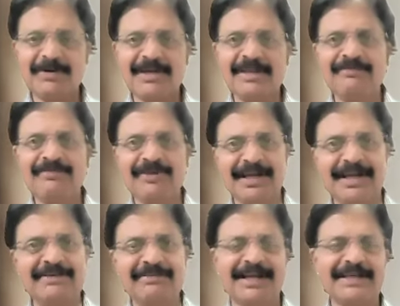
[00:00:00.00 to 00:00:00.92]
today only if you
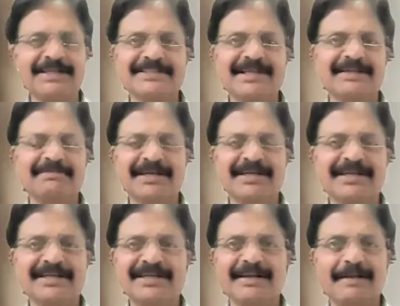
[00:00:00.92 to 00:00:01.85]
read, you will understand
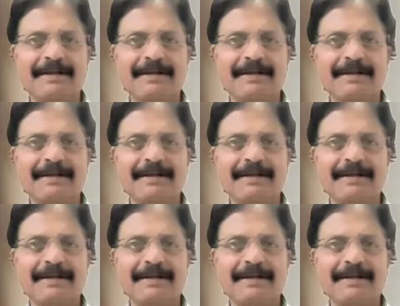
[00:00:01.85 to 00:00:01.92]
better.